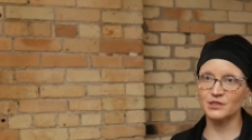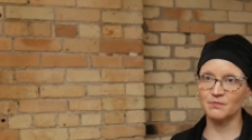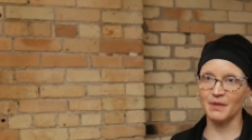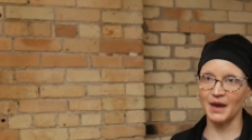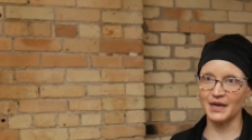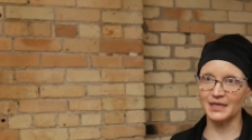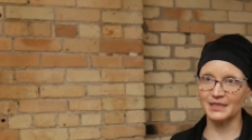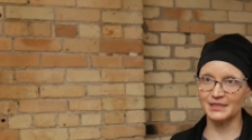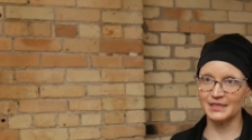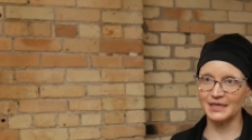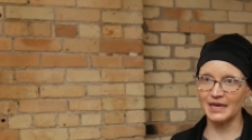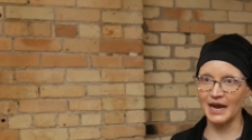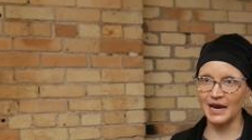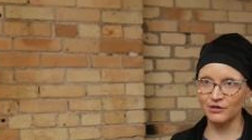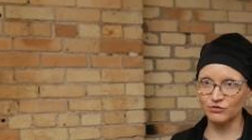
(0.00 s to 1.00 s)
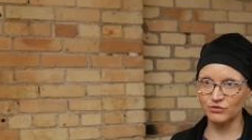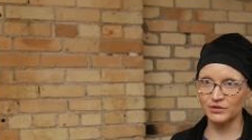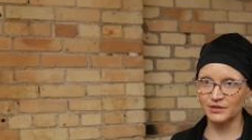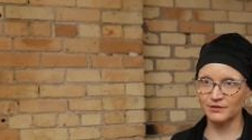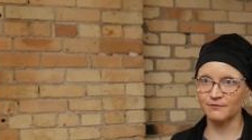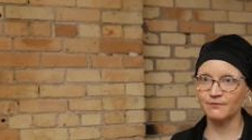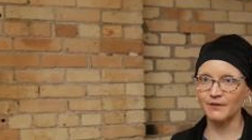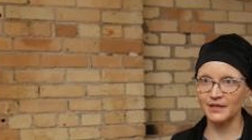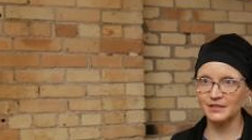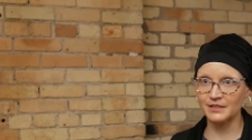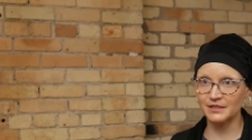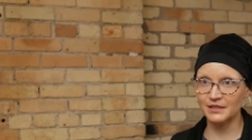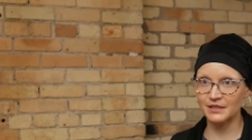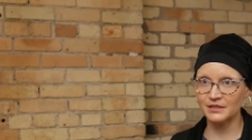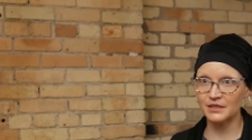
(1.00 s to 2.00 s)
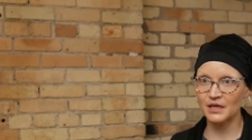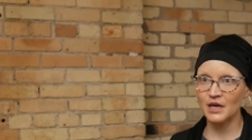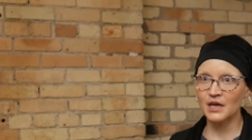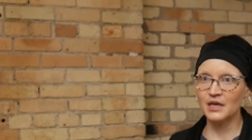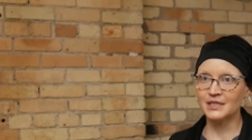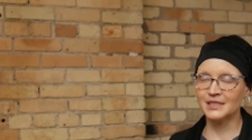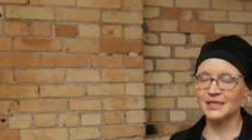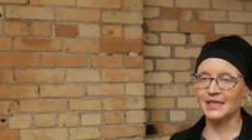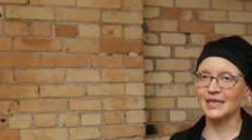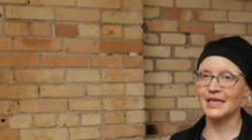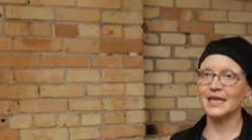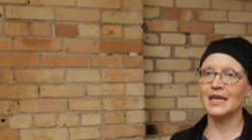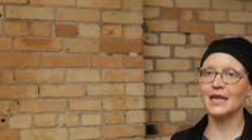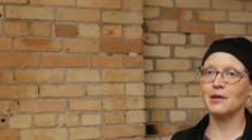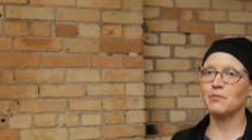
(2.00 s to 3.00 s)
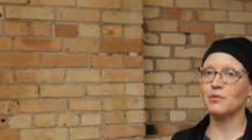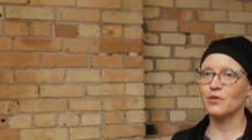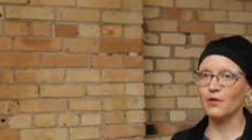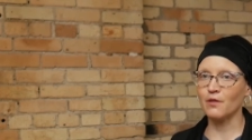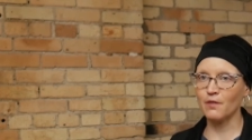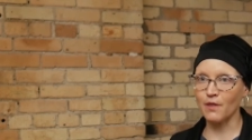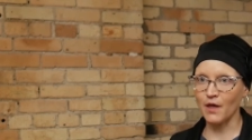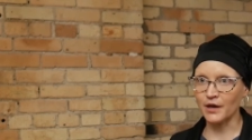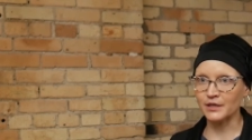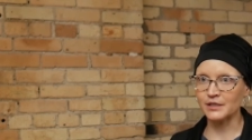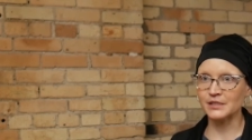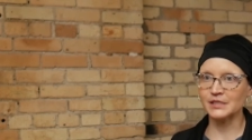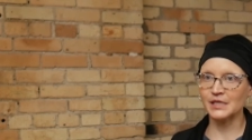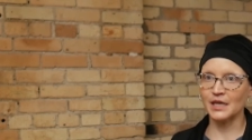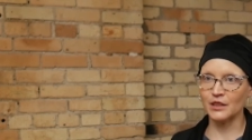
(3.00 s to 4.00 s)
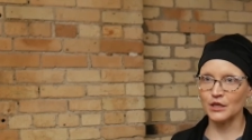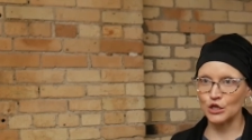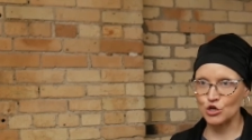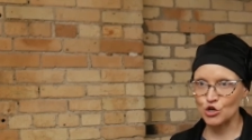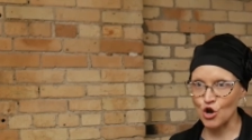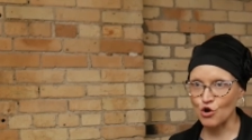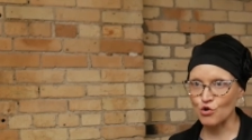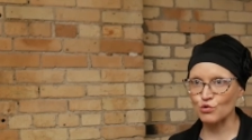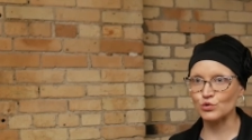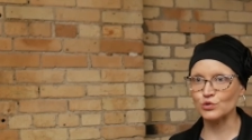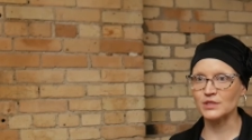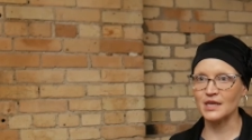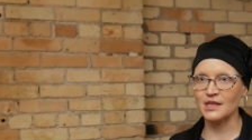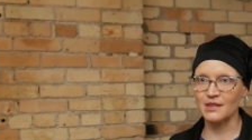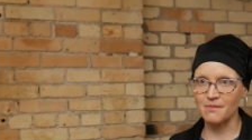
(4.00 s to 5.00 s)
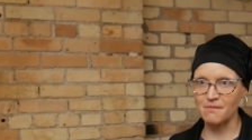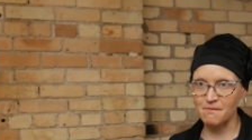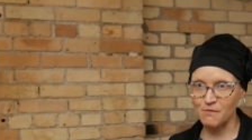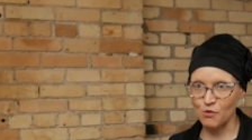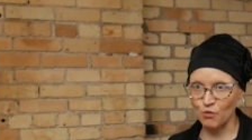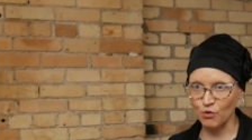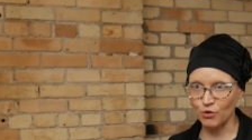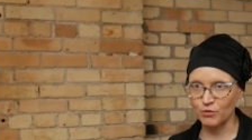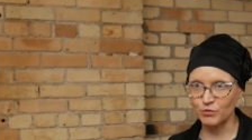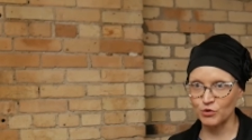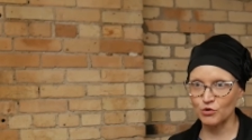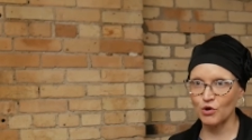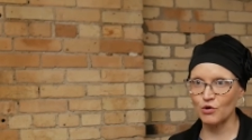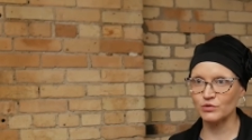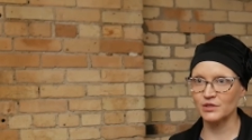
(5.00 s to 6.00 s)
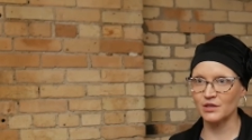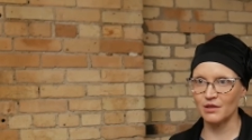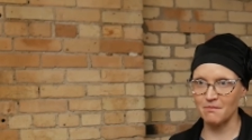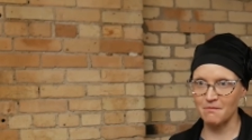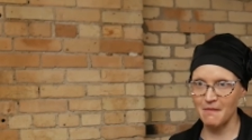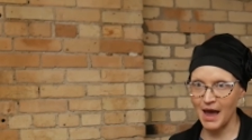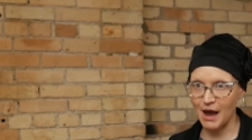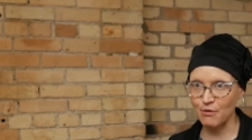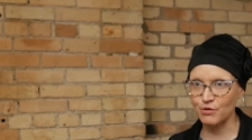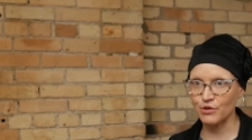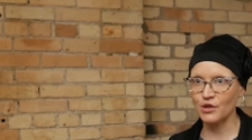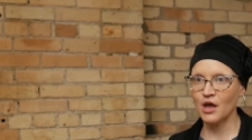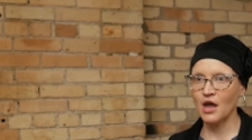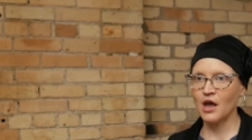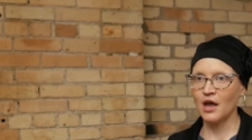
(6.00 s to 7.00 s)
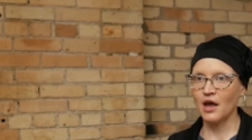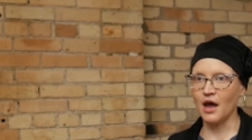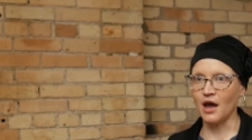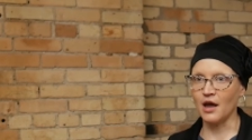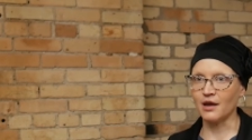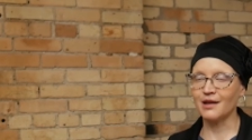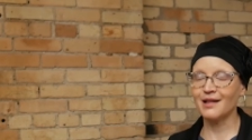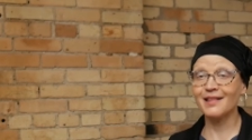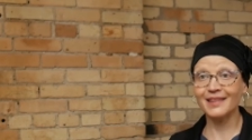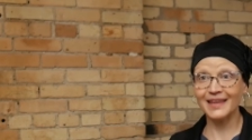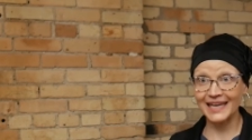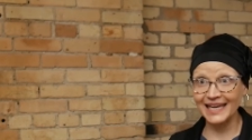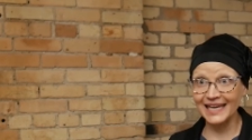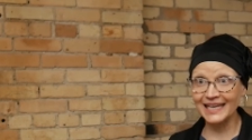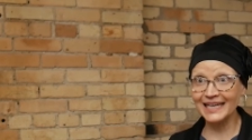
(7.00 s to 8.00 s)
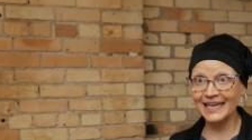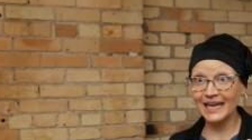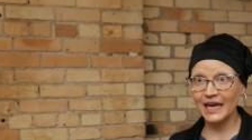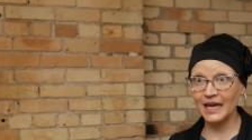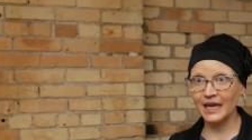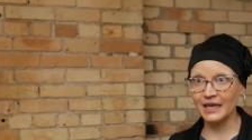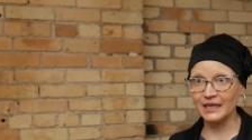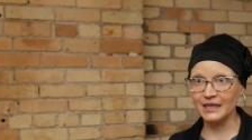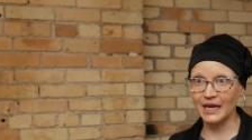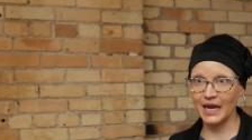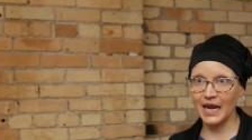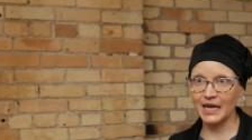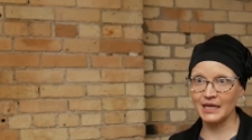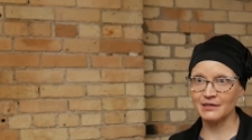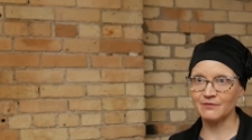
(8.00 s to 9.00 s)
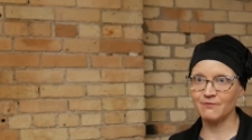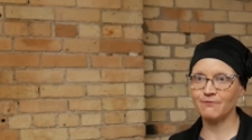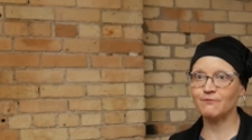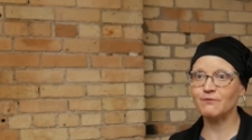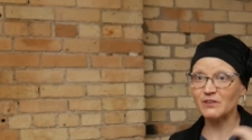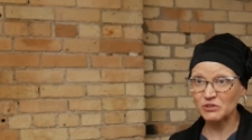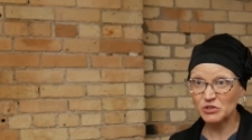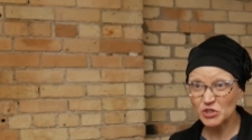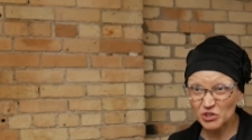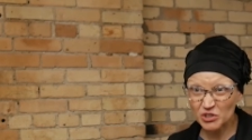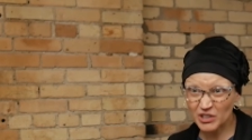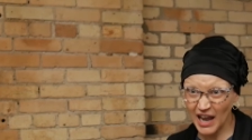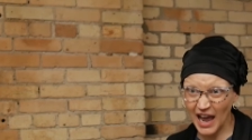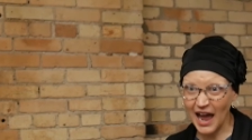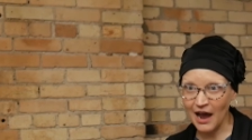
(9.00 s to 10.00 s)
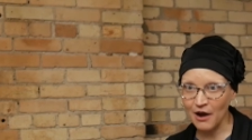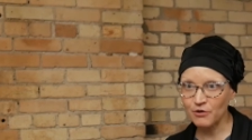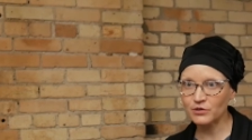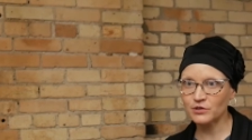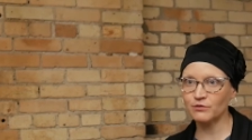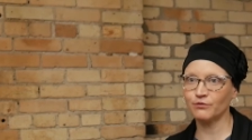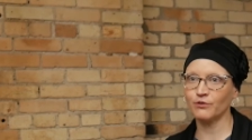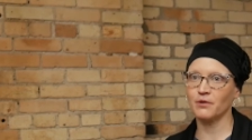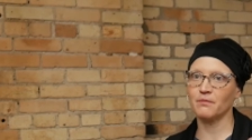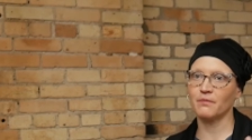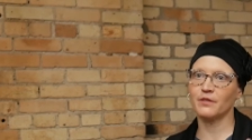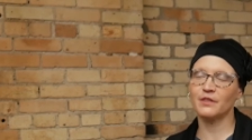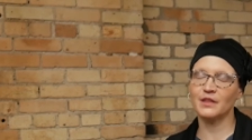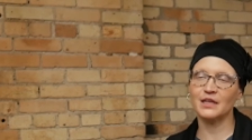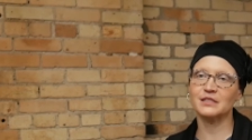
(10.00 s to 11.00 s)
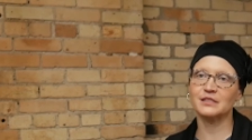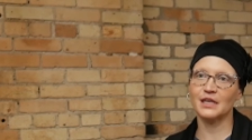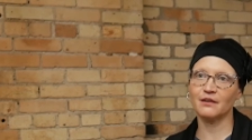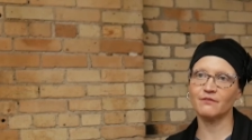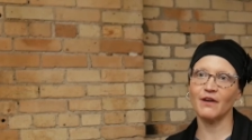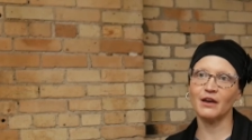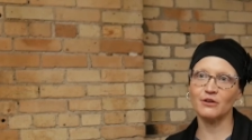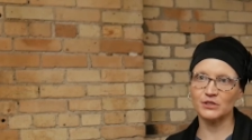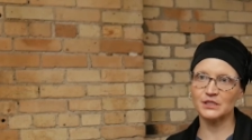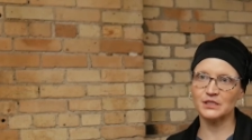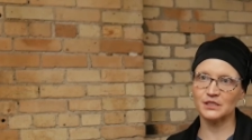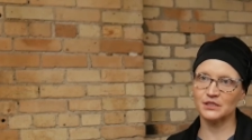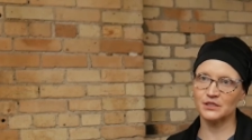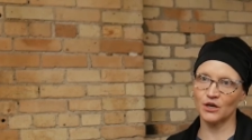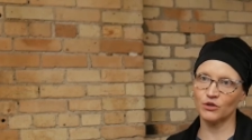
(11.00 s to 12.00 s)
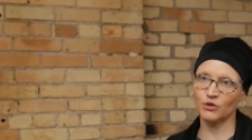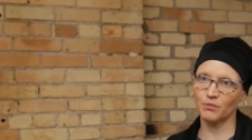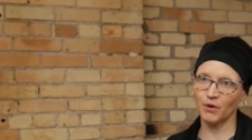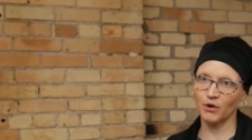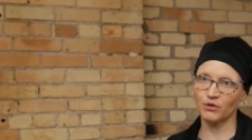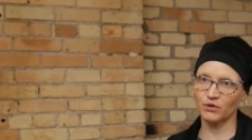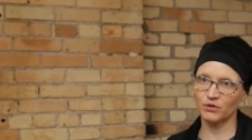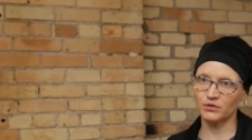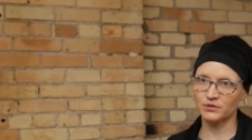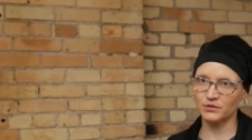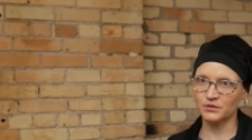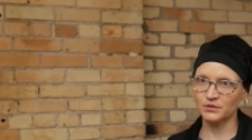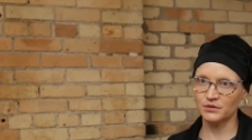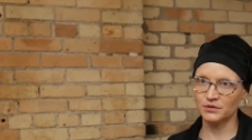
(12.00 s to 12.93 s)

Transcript: the body's natural defenses to keep the lungs and the nose and the oral mucosa of the mouth clean and filtered out from things like viruses and other particles.